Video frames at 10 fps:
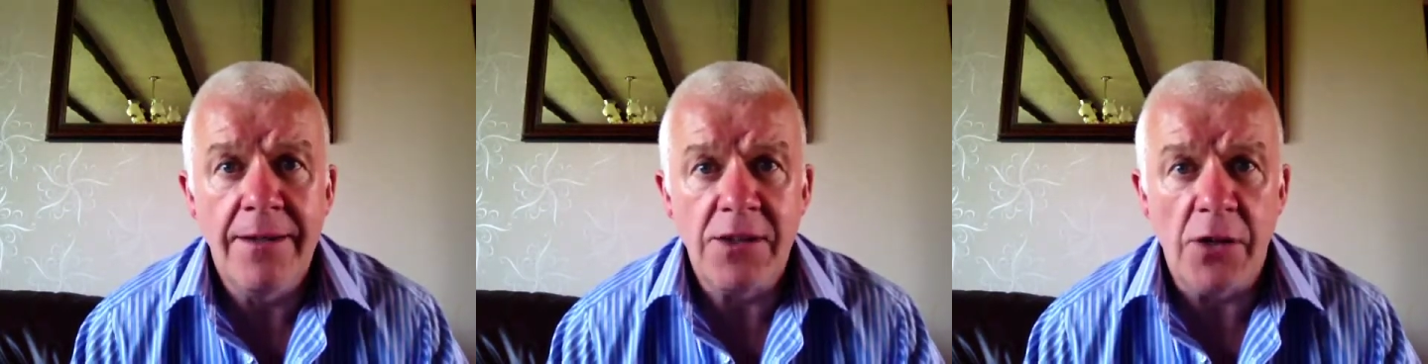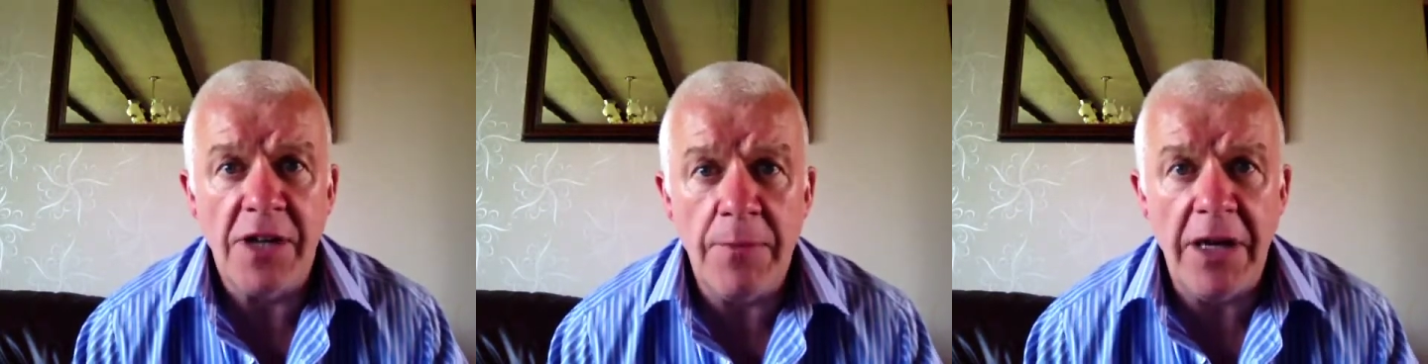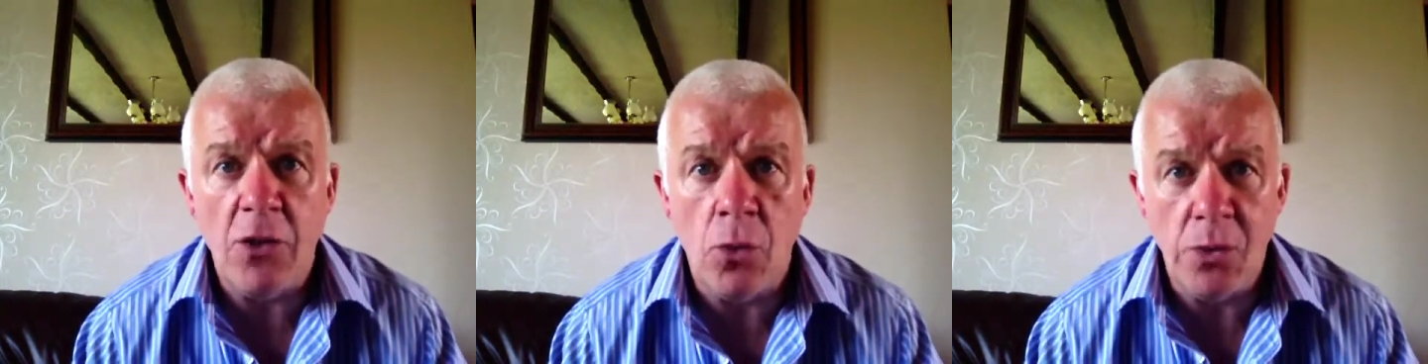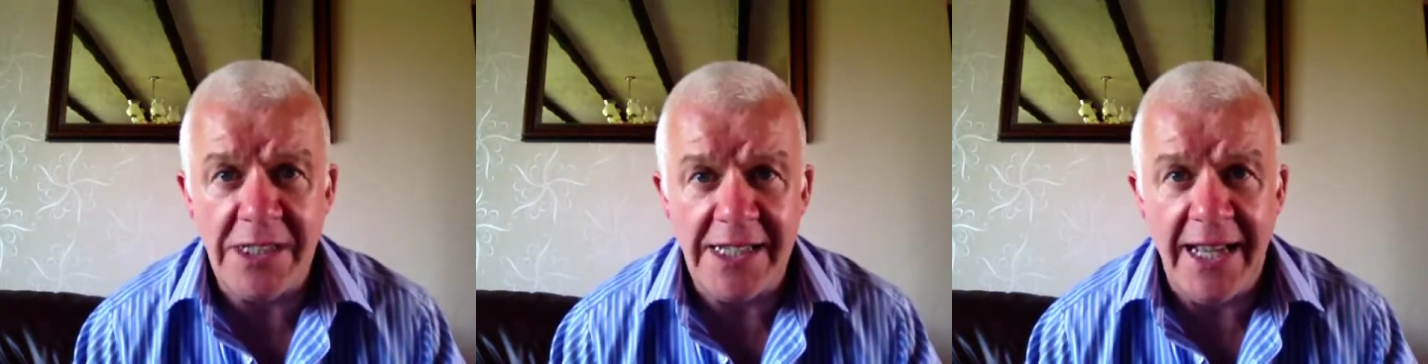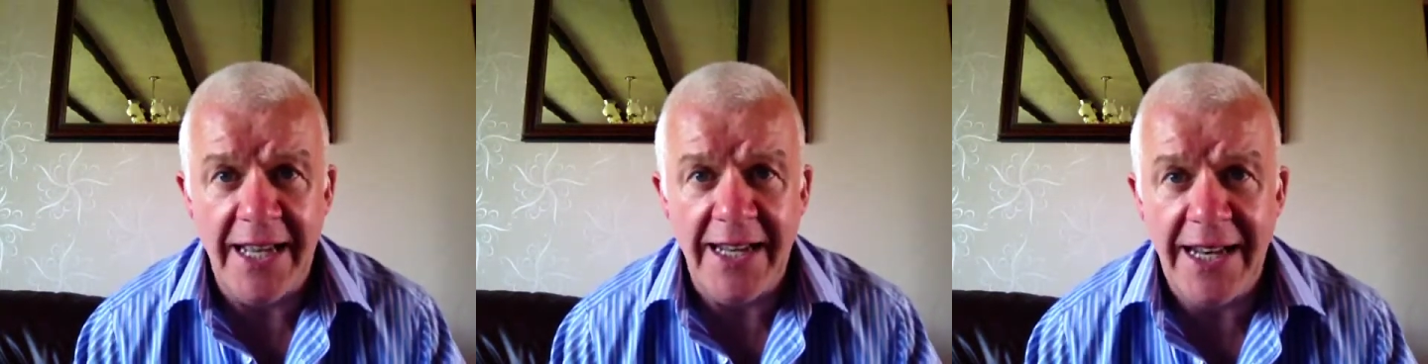So give me a call
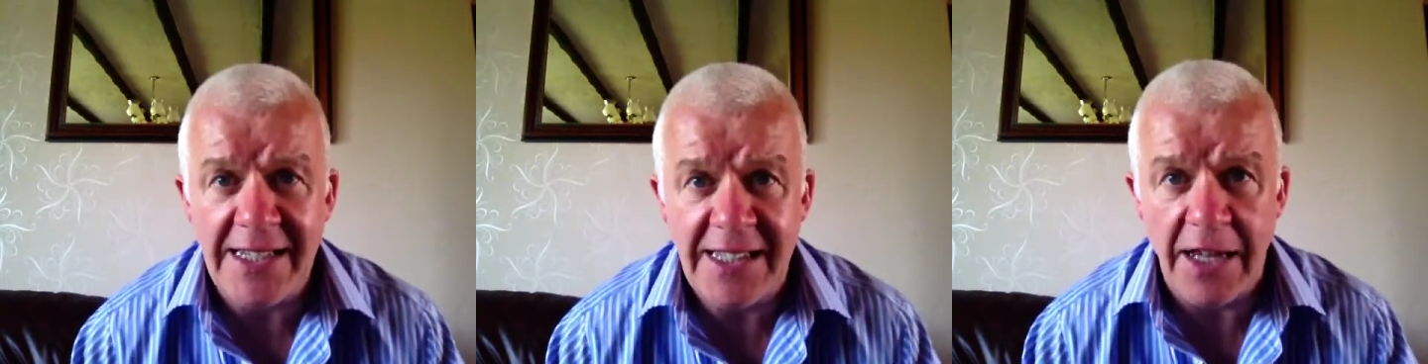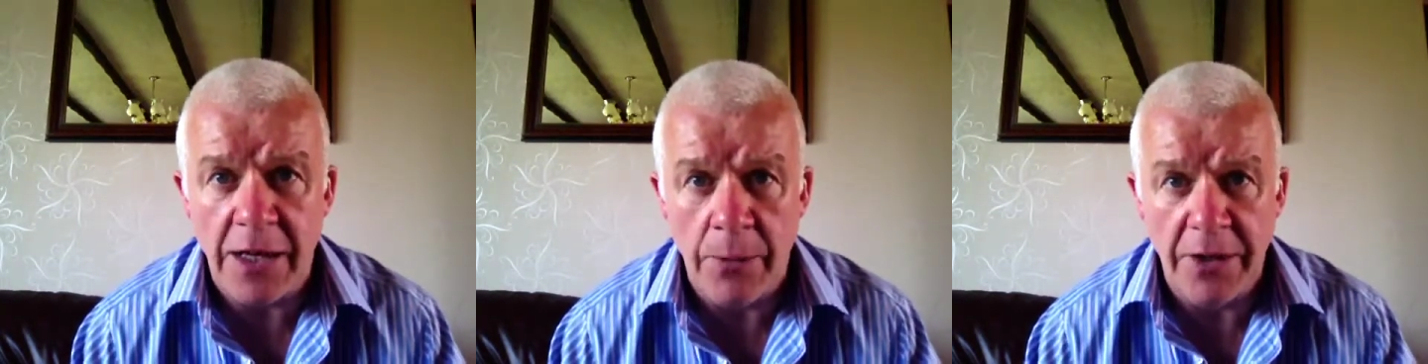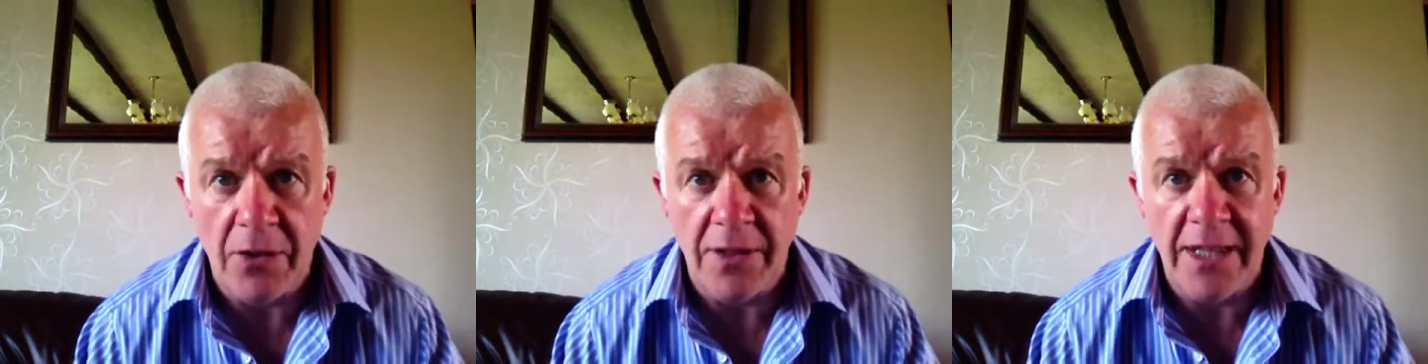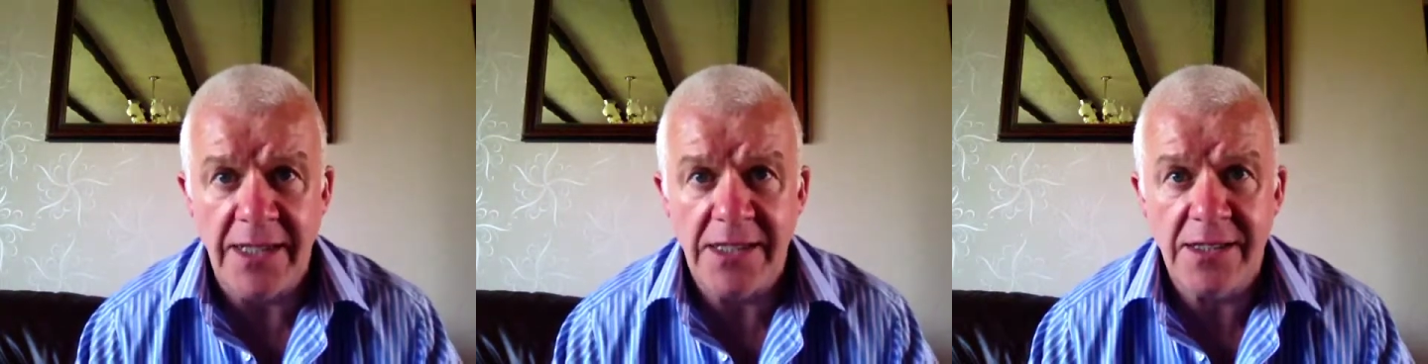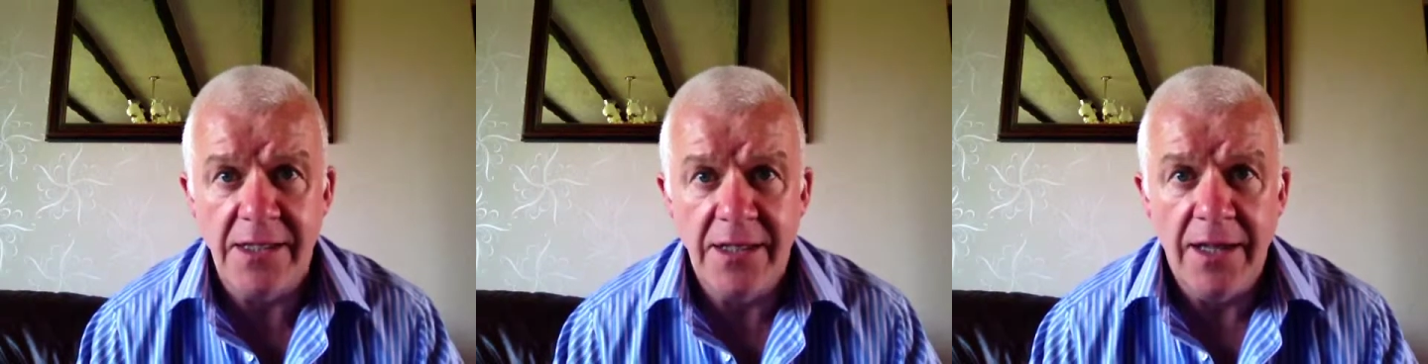today, let's get going on
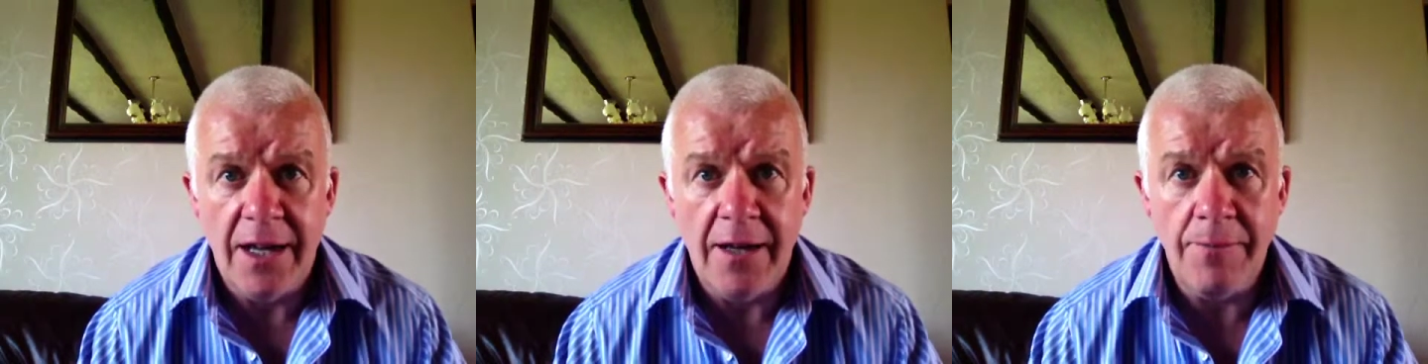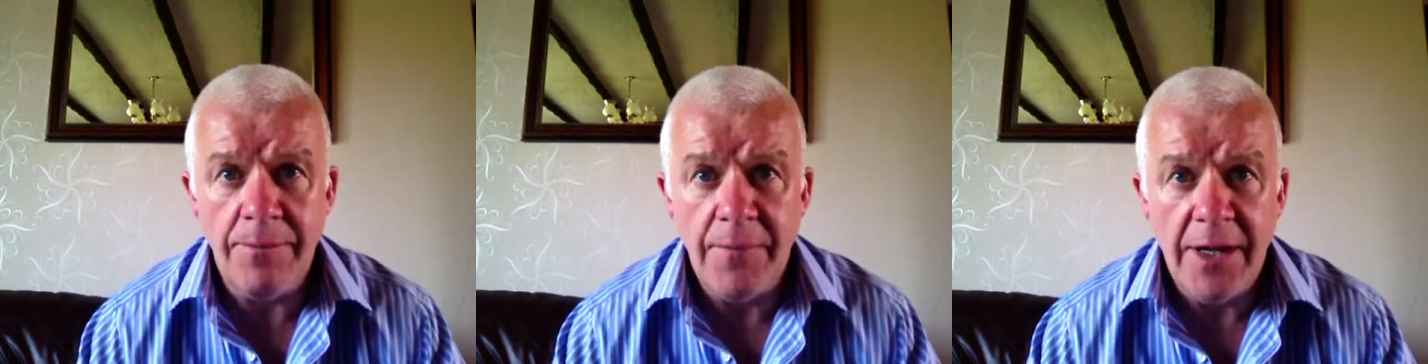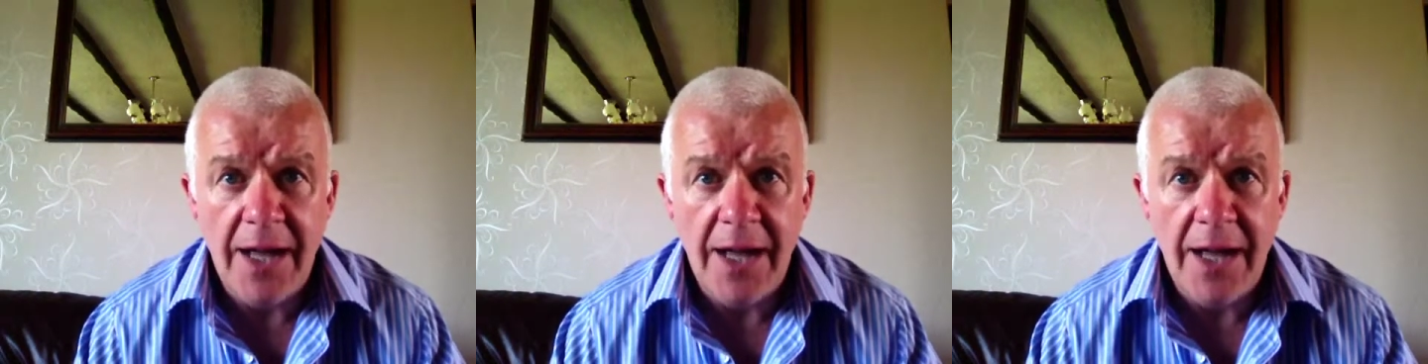this um,